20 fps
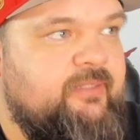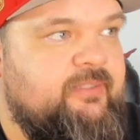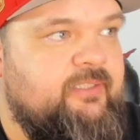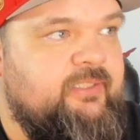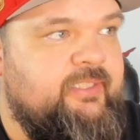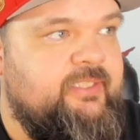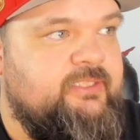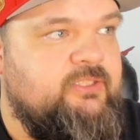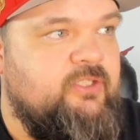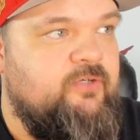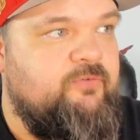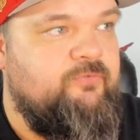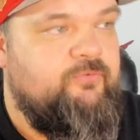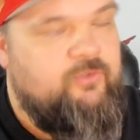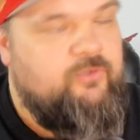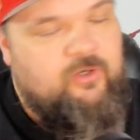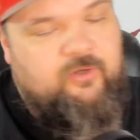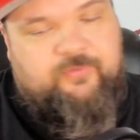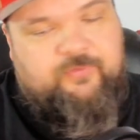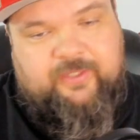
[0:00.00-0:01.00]
at the list
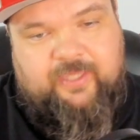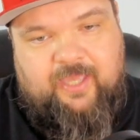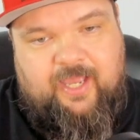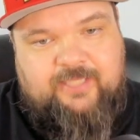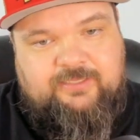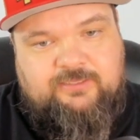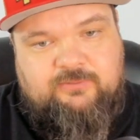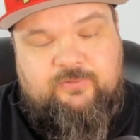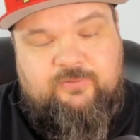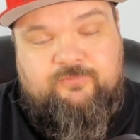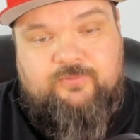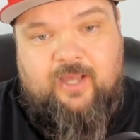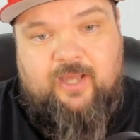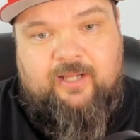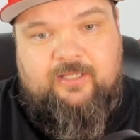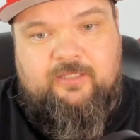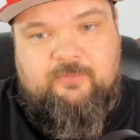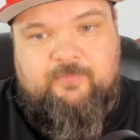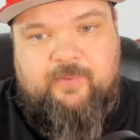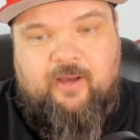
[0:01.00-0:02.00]
overall and the guys that we've
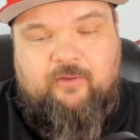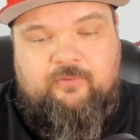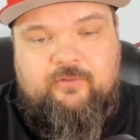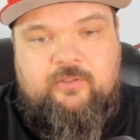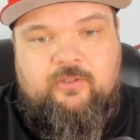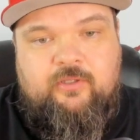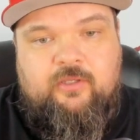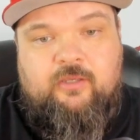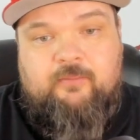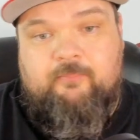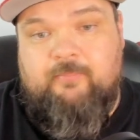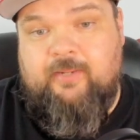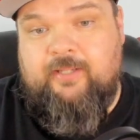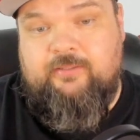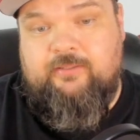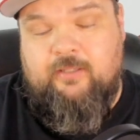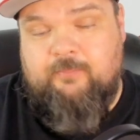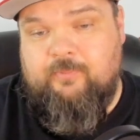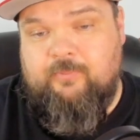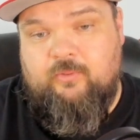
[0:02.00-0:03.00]
talked about, my
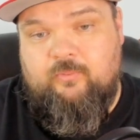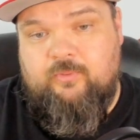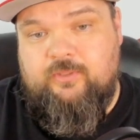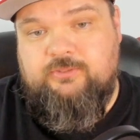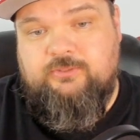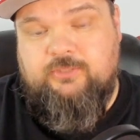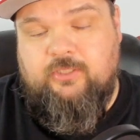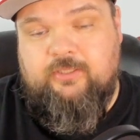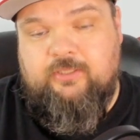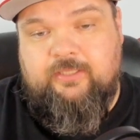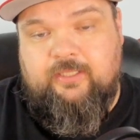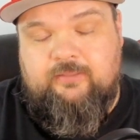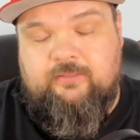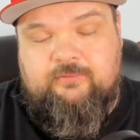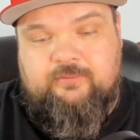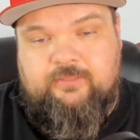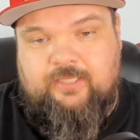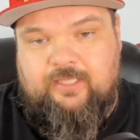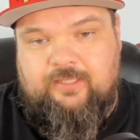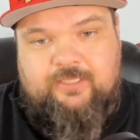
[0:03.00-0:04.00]
number one target,
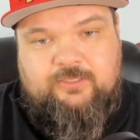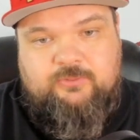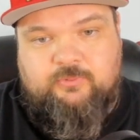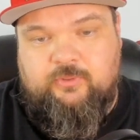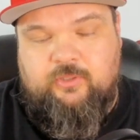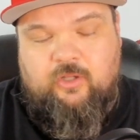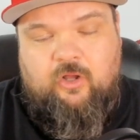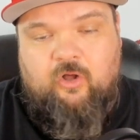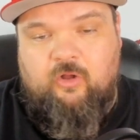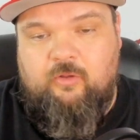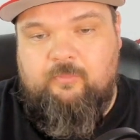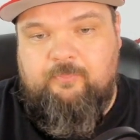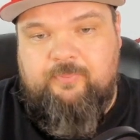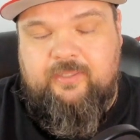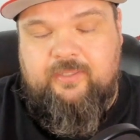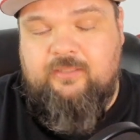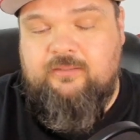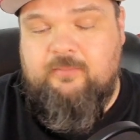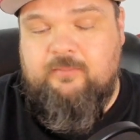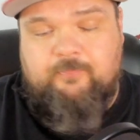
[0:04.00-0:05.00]
and this would all
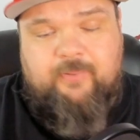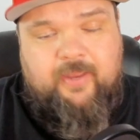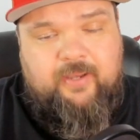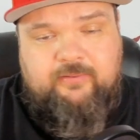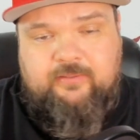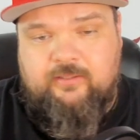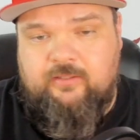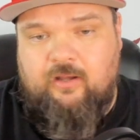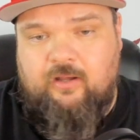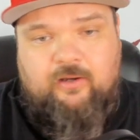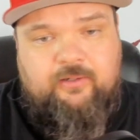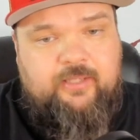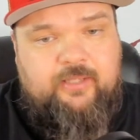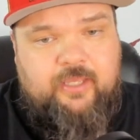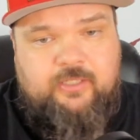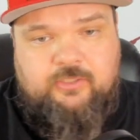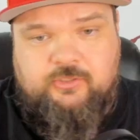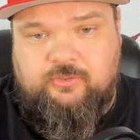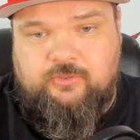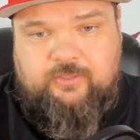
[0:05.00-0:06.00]
be dependent on
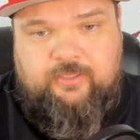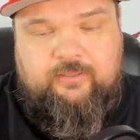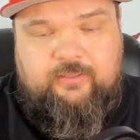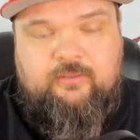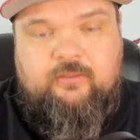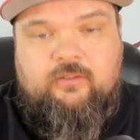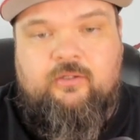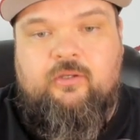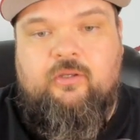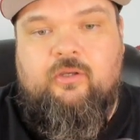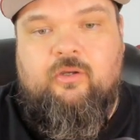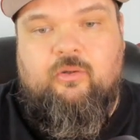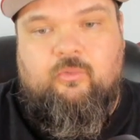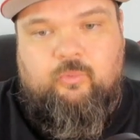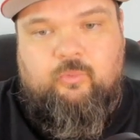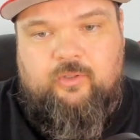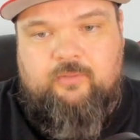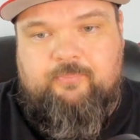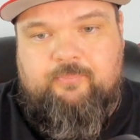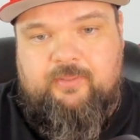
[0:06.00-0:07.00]
injury,
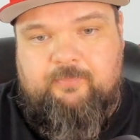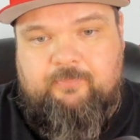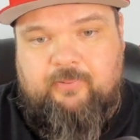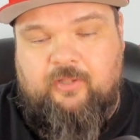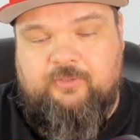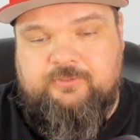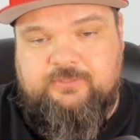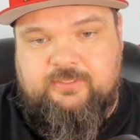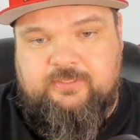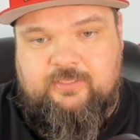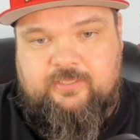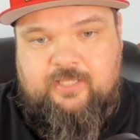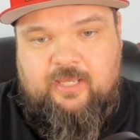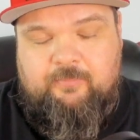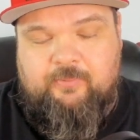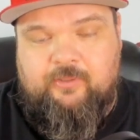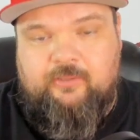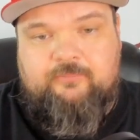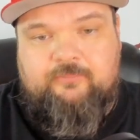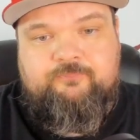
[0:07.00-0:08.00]
would be Paulson
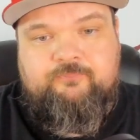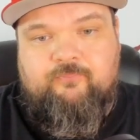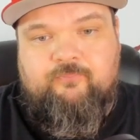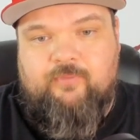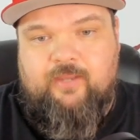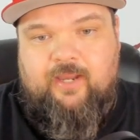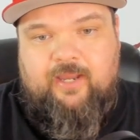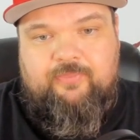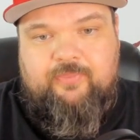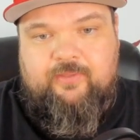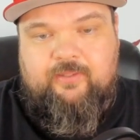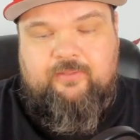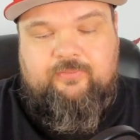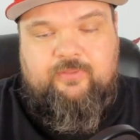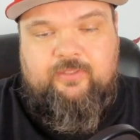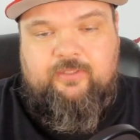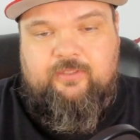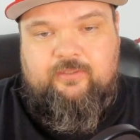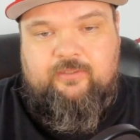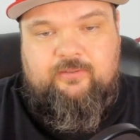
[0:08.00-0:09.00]
Adebo. I think
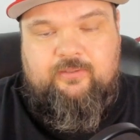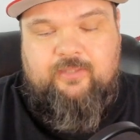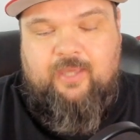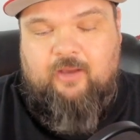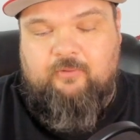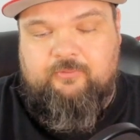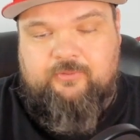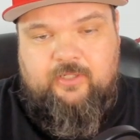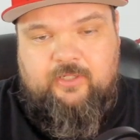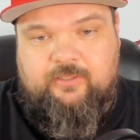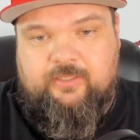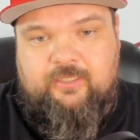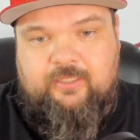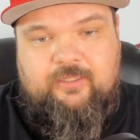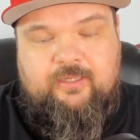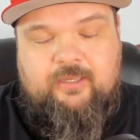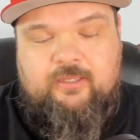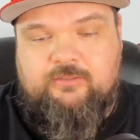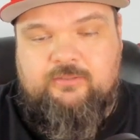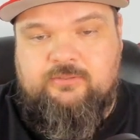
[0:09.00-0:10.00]
how young
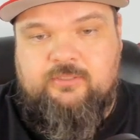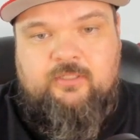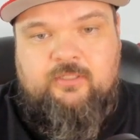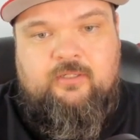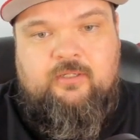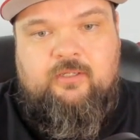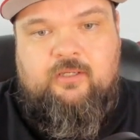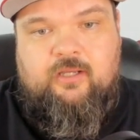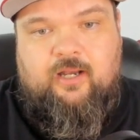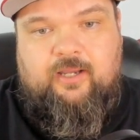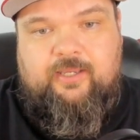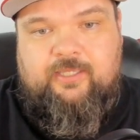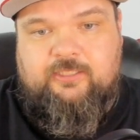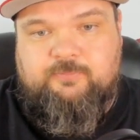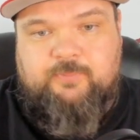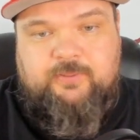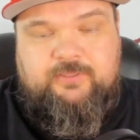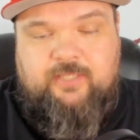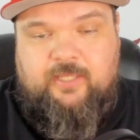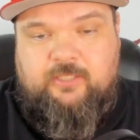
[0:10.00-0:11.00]
he is, his
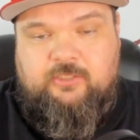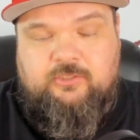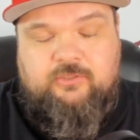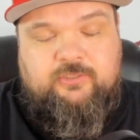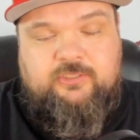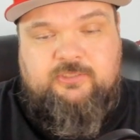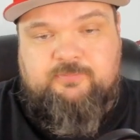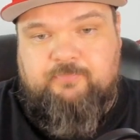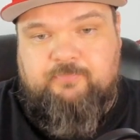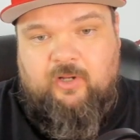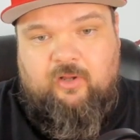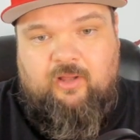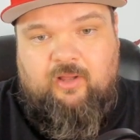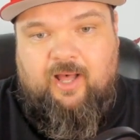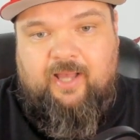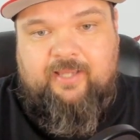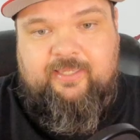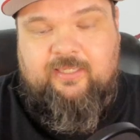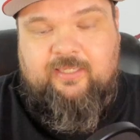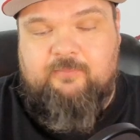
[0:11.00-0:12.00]
potential, his ball
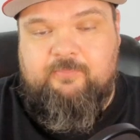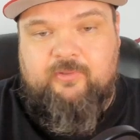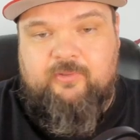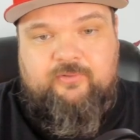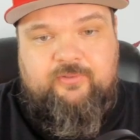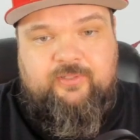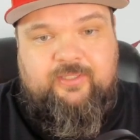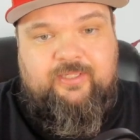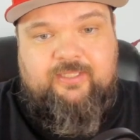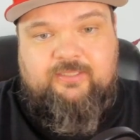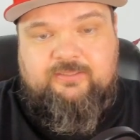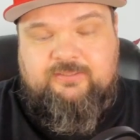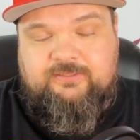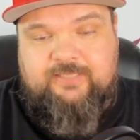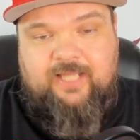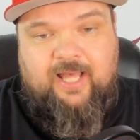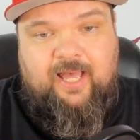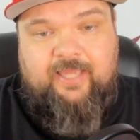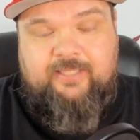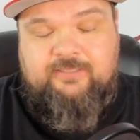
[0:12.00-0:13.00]
hawking ability, his
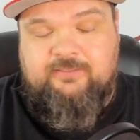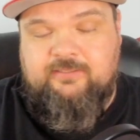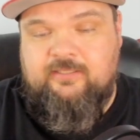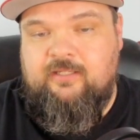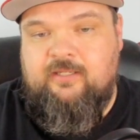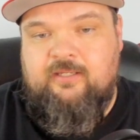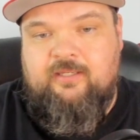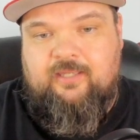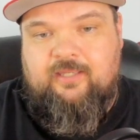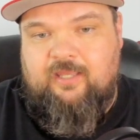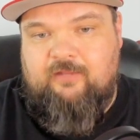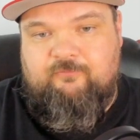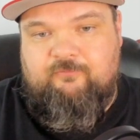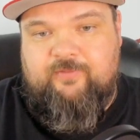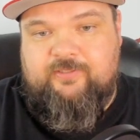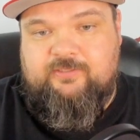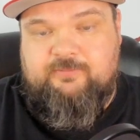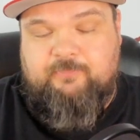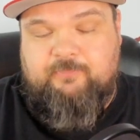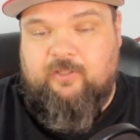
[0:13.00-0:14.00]
size, it
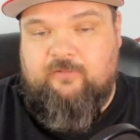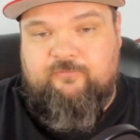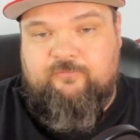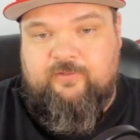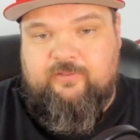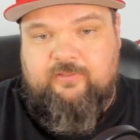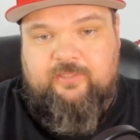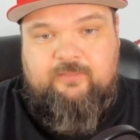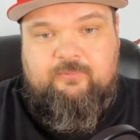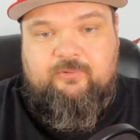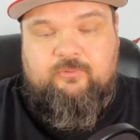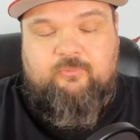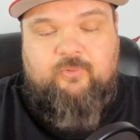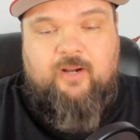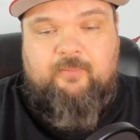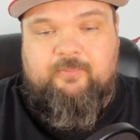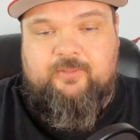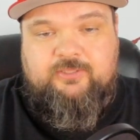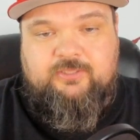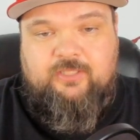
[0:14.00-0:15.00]
fits perfectly with
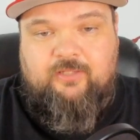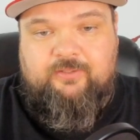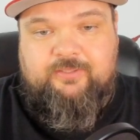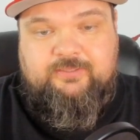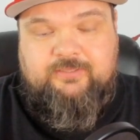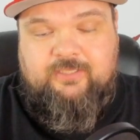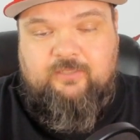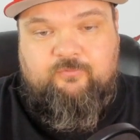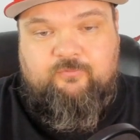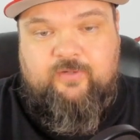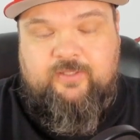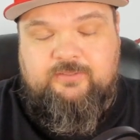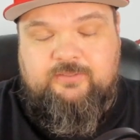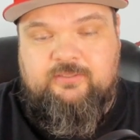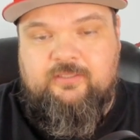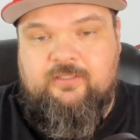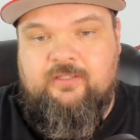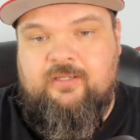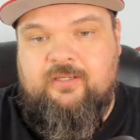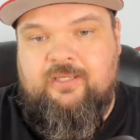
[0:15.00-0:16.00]
Robert Saleh's
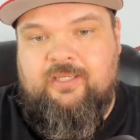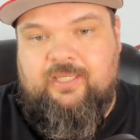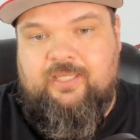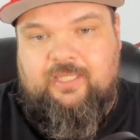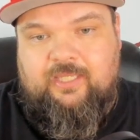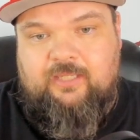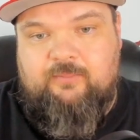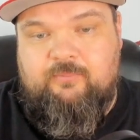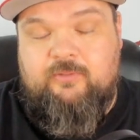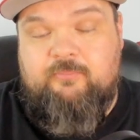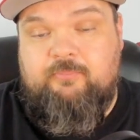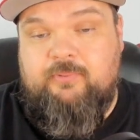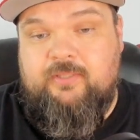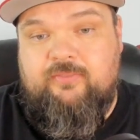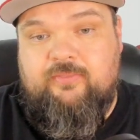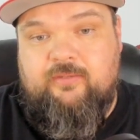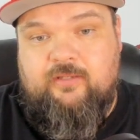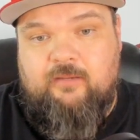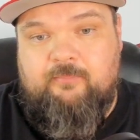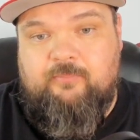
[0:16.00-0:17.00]
defense. He would be
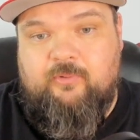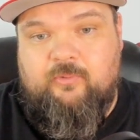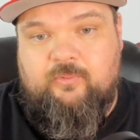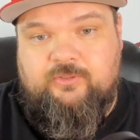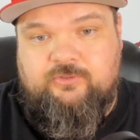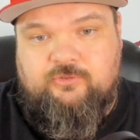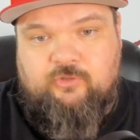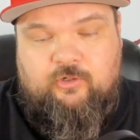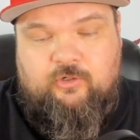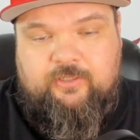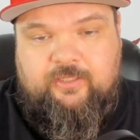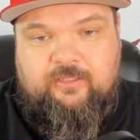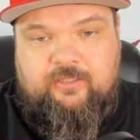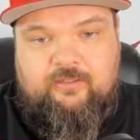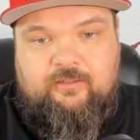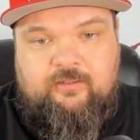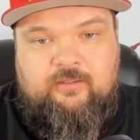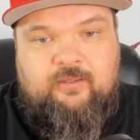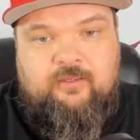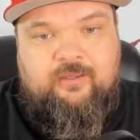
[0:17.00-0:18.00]
the number one
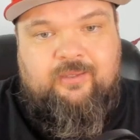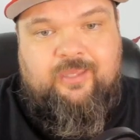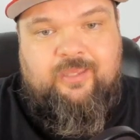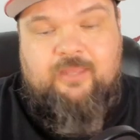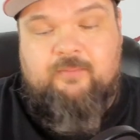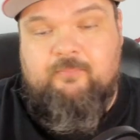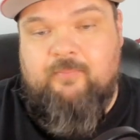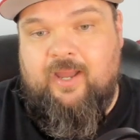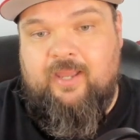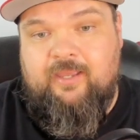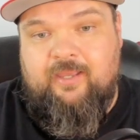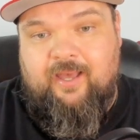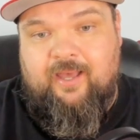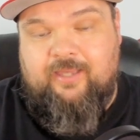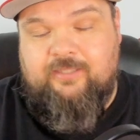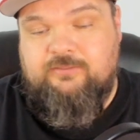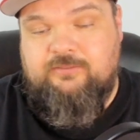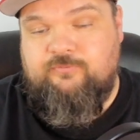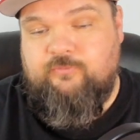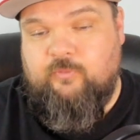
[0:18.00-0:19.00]
target in my
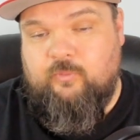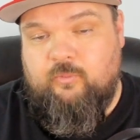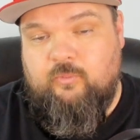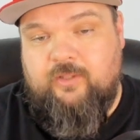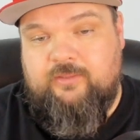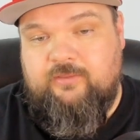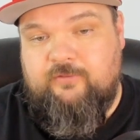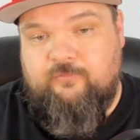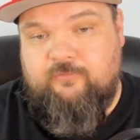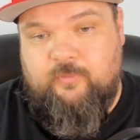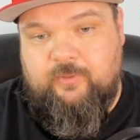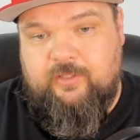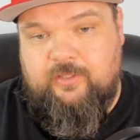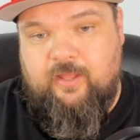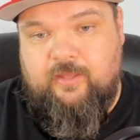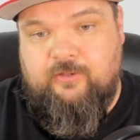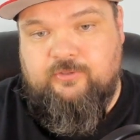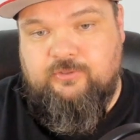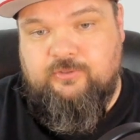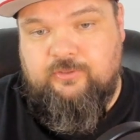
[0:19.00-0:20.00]
eyes for what the
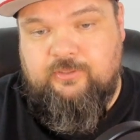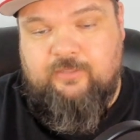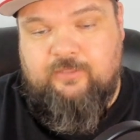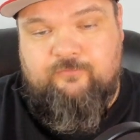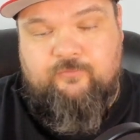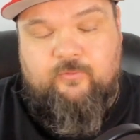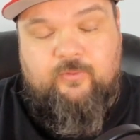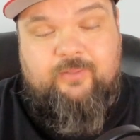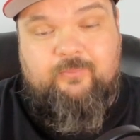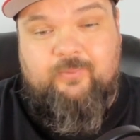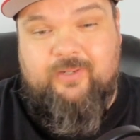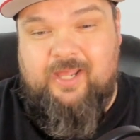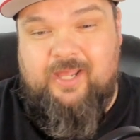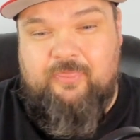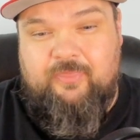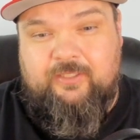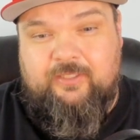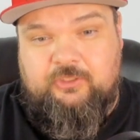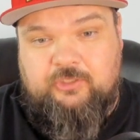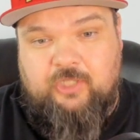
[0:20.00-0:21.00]
49ers are looking for and what I
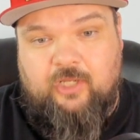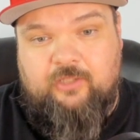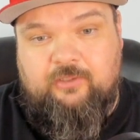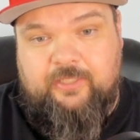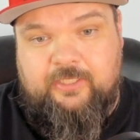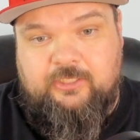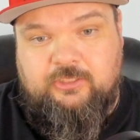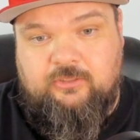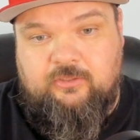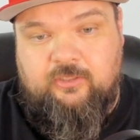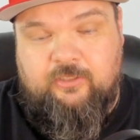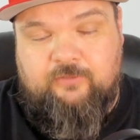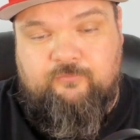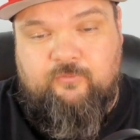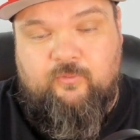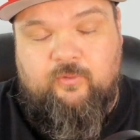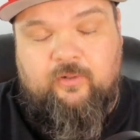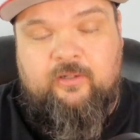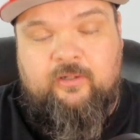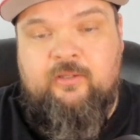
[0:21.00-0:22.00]
think John Lynch will look
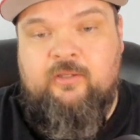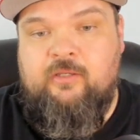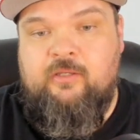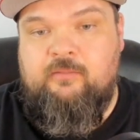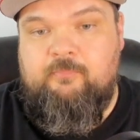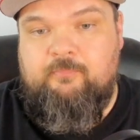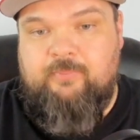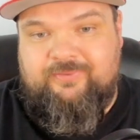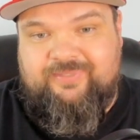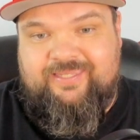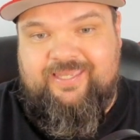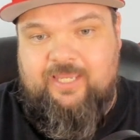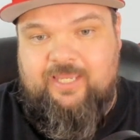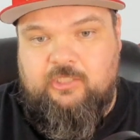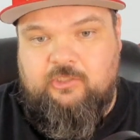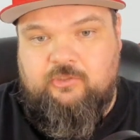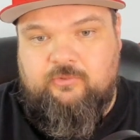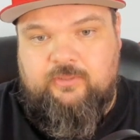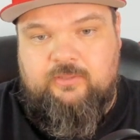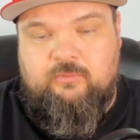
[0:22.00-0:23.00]
for. But the
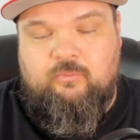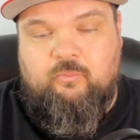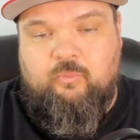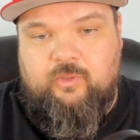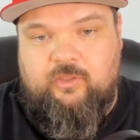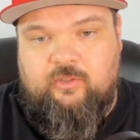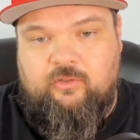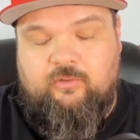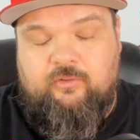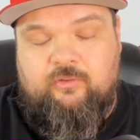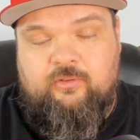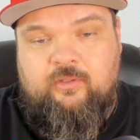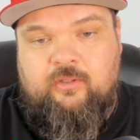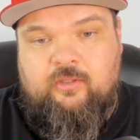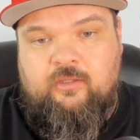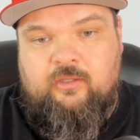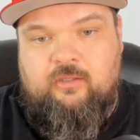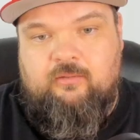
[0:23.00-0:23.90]
injury will